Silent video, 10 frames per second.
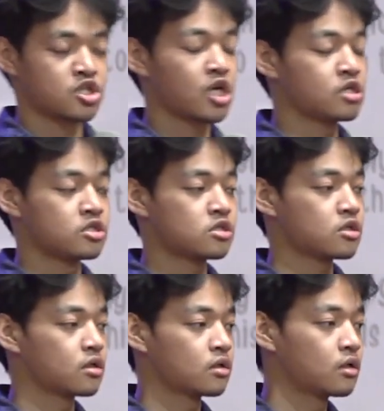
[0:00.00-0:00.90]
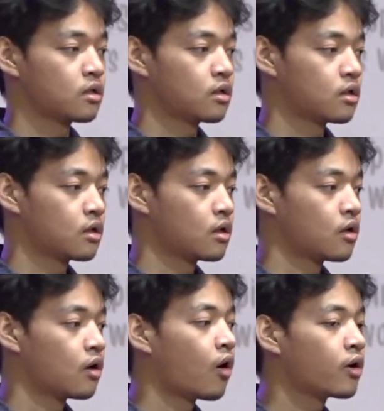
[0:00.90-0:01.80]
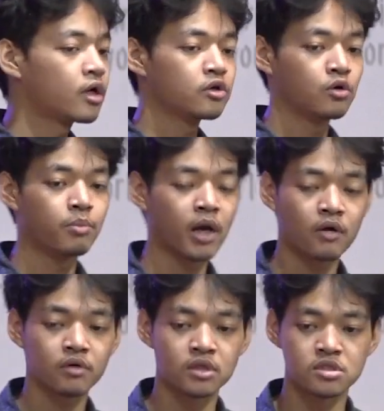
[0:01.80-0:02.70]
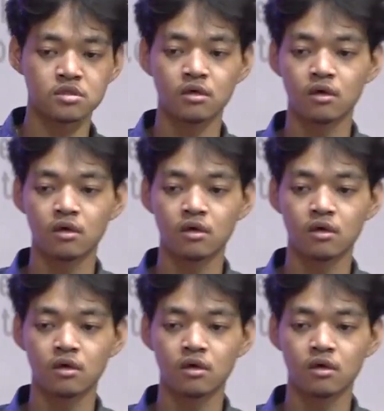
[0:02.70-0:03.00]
changed. Honor your parents.